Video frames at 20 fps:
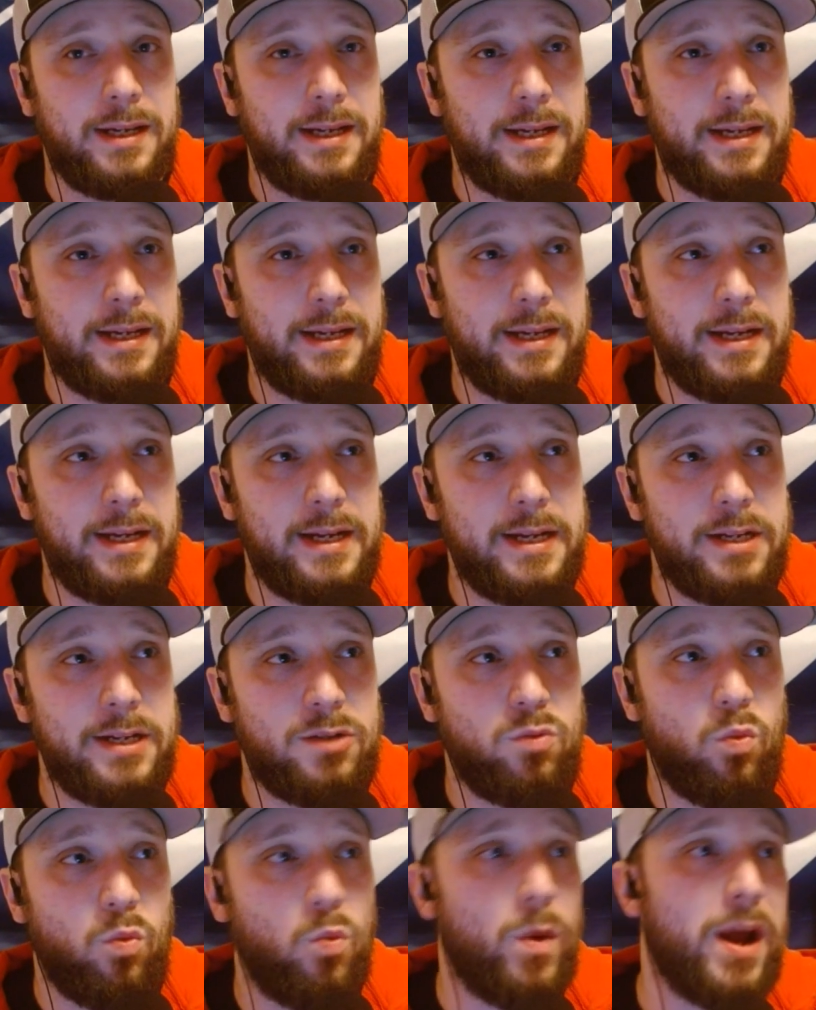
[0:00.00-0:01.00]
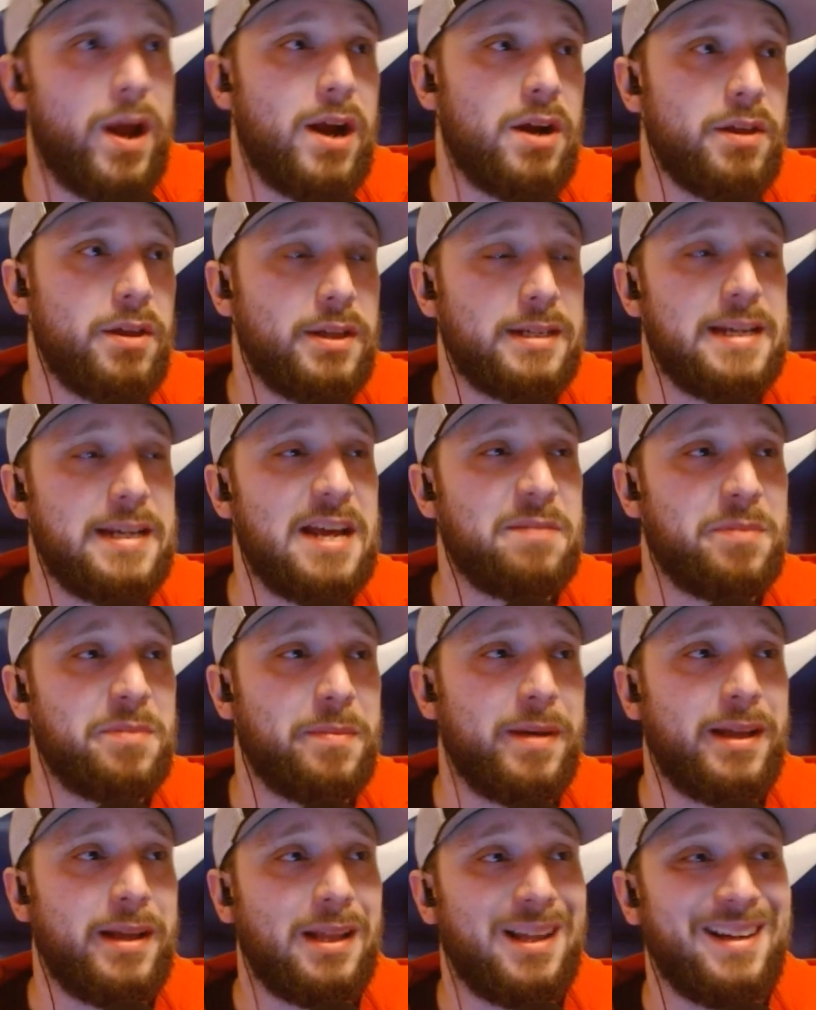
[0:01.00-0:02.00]
is where the Tampa
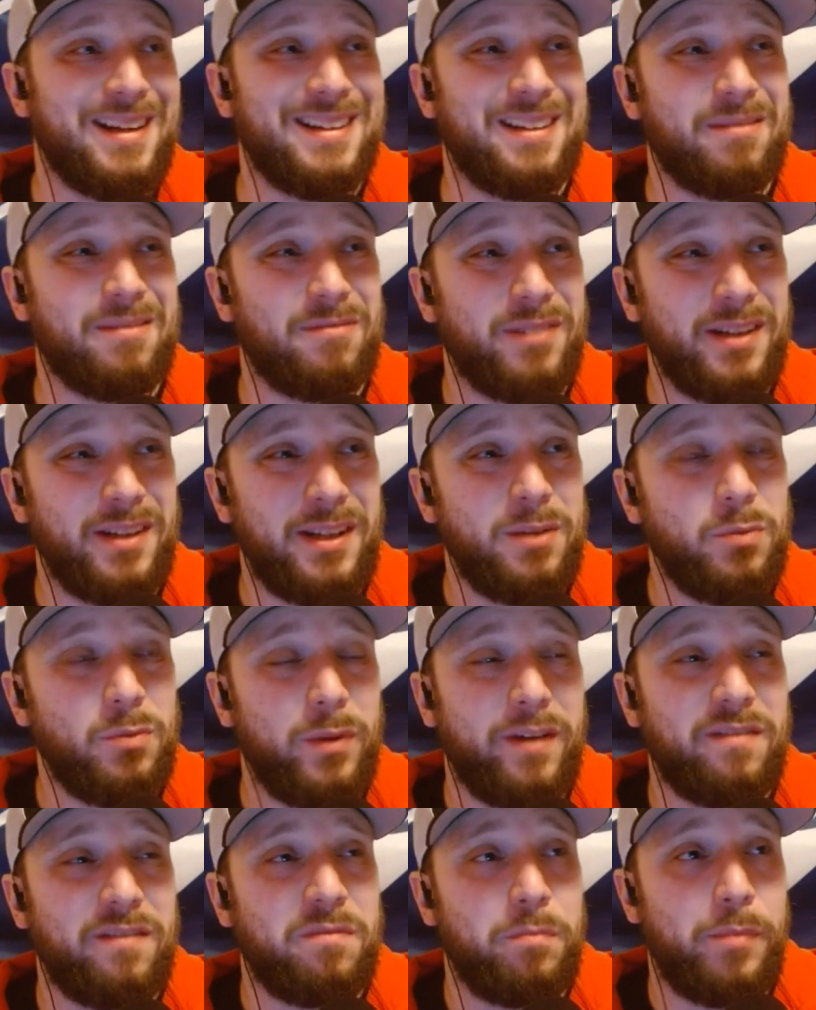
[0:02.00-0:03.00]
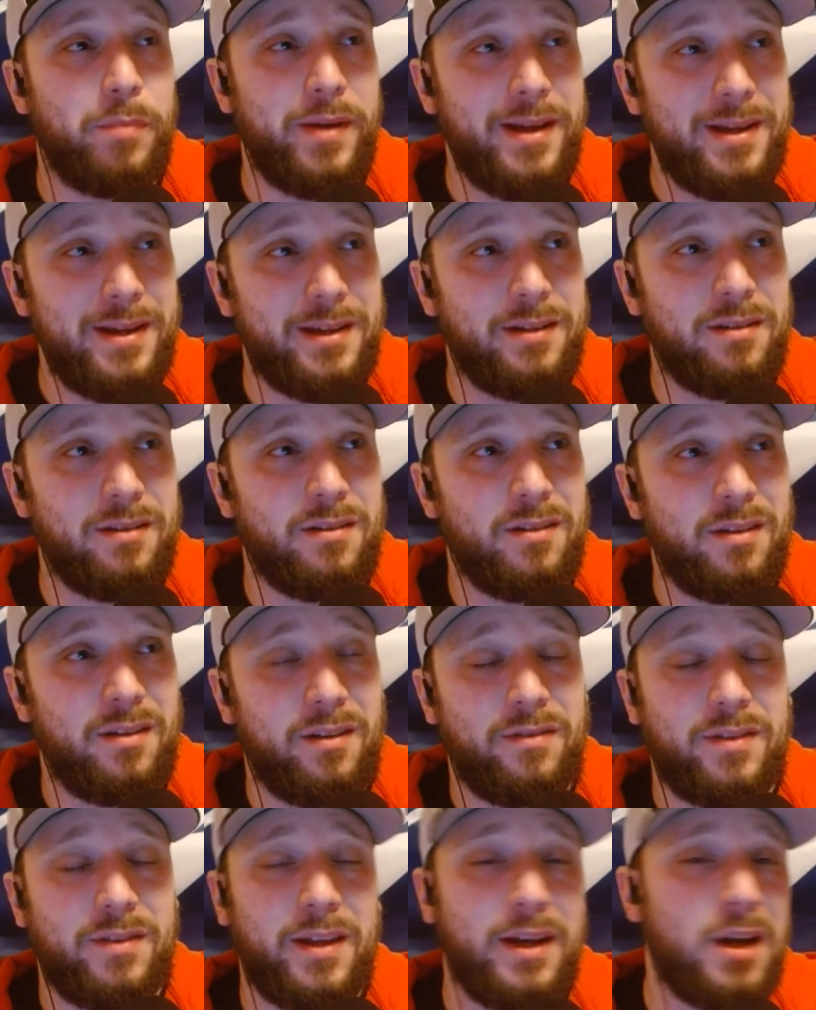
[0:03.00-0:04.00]
Bay Lightning really would have been
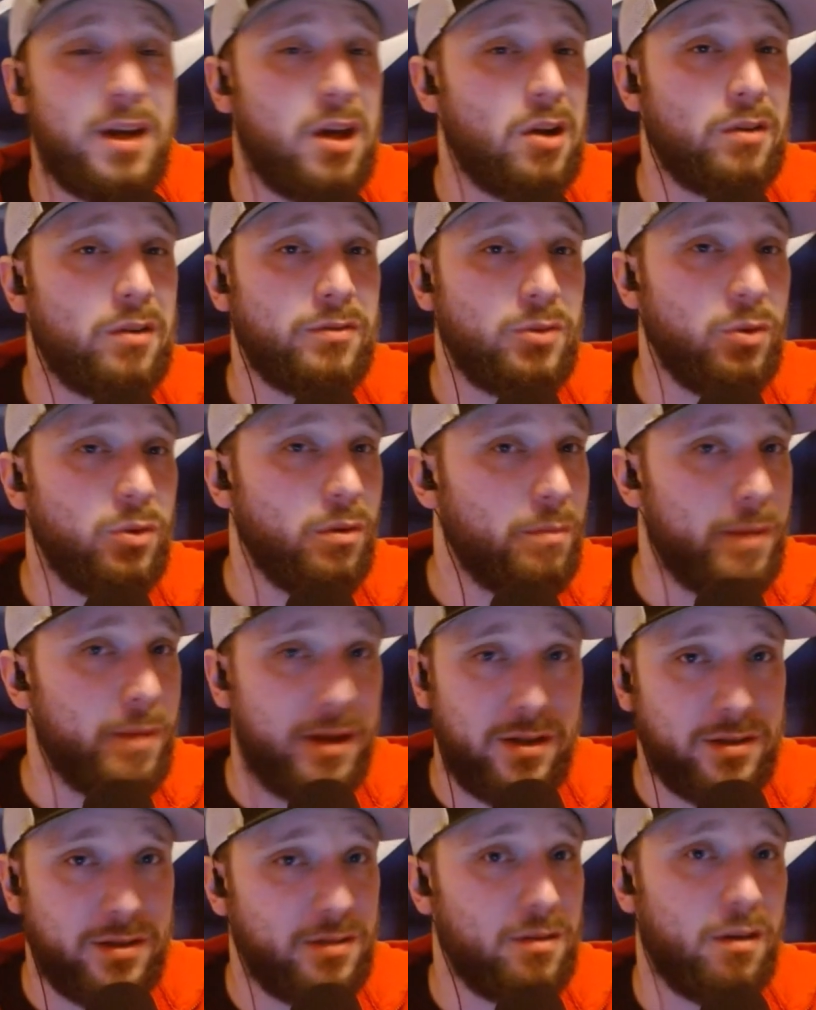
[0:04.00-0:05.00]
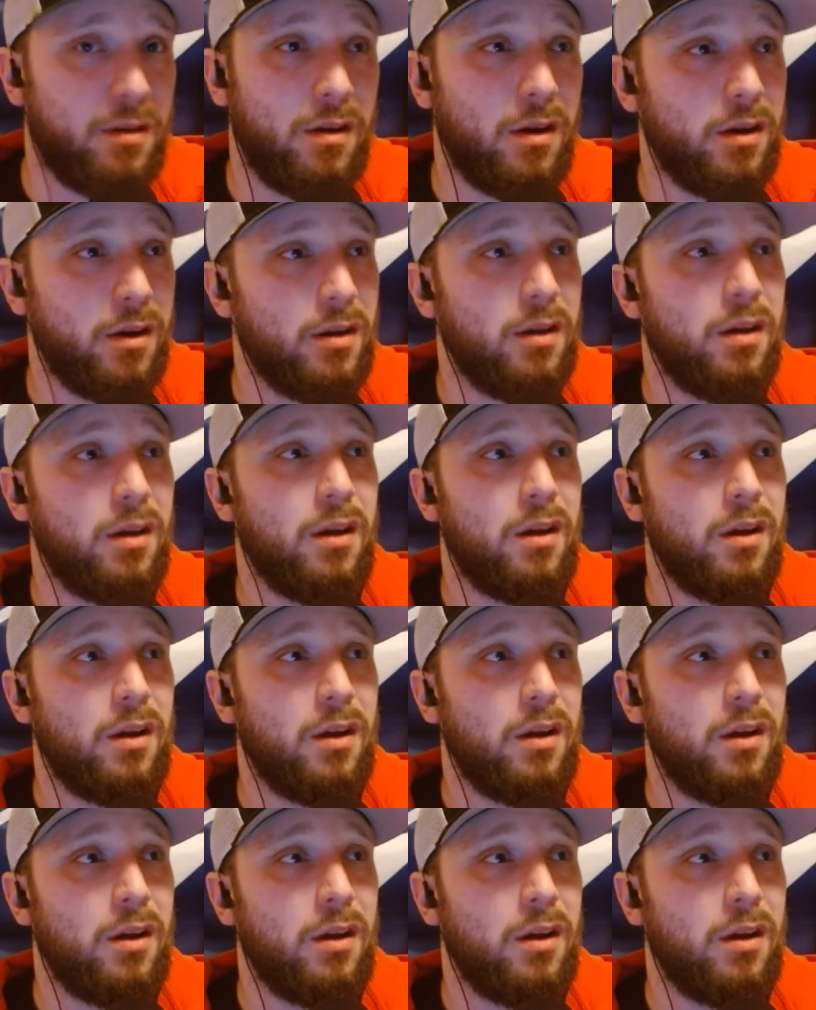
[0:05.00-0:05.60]
if they got off to a better start.